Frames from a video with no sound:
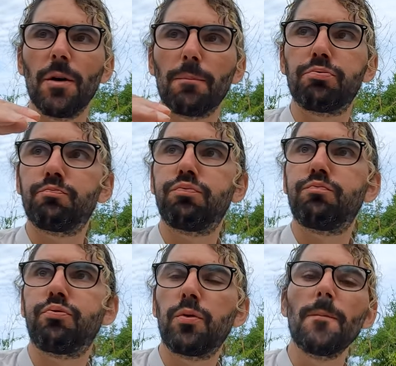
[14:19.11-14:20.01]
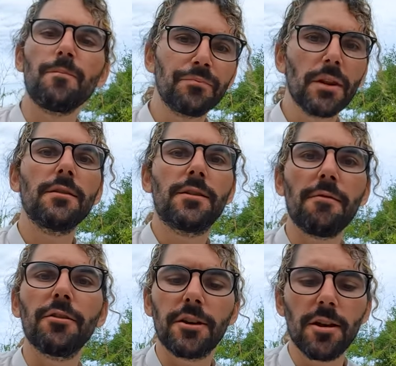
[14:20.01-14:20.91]
but
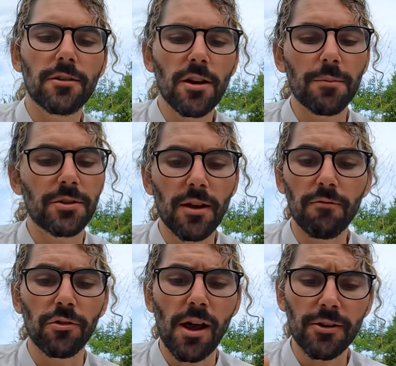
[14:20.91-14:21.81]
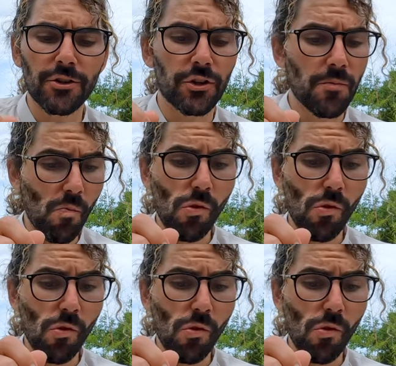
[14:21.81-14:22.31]
definitely kicked up several notches.